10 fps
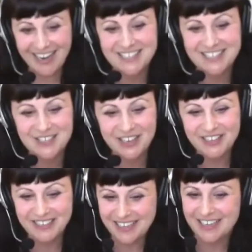Okay, so I
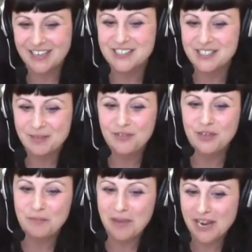don't, yeah, some of
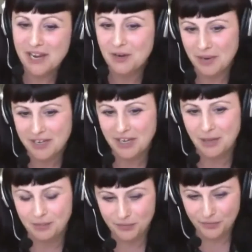you may or may
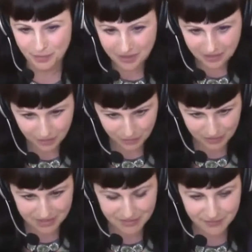not be familiar
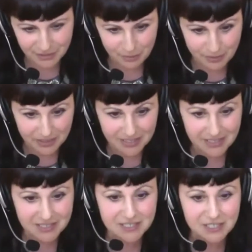with this video, but
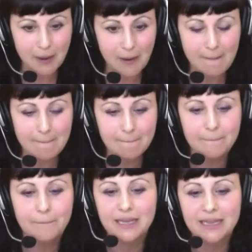it is
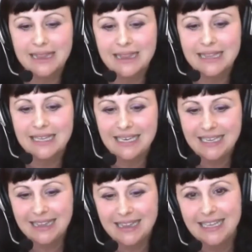
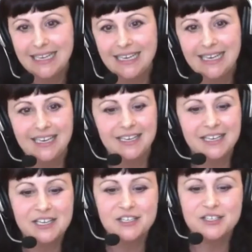completely
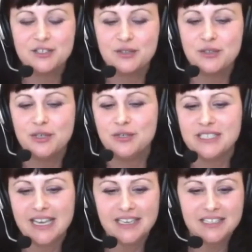
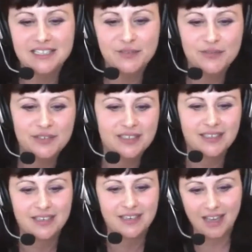pseudoscientific
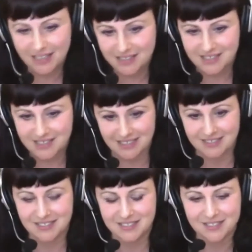
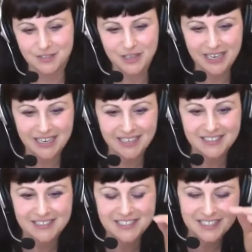nonsense. Okay,
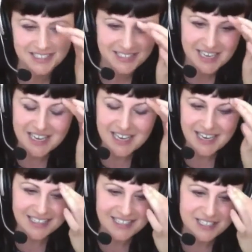it's this
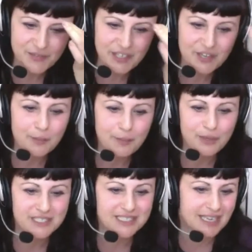it's this video that
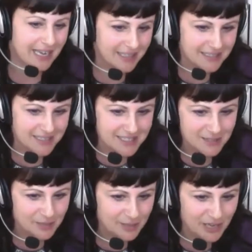pretends
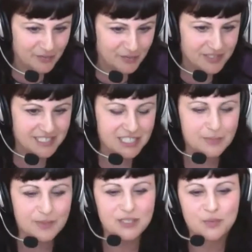to be about
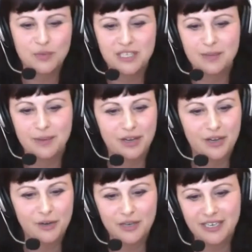physics, but it's really about
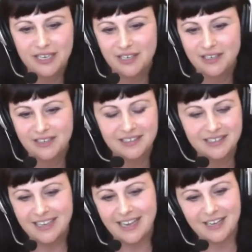hokey
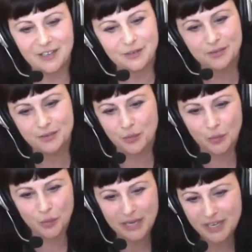I don't know,
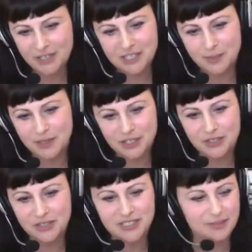weird
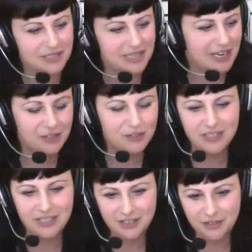spiritualism and how you
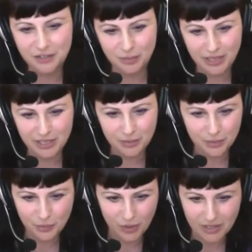can heal your body
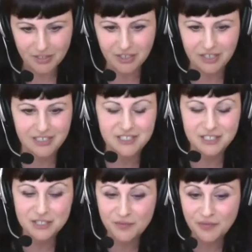with water. It's
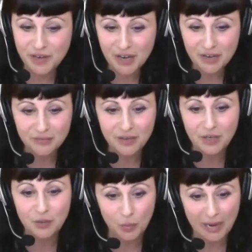just very,
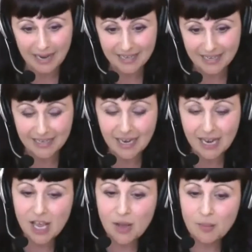very wacky.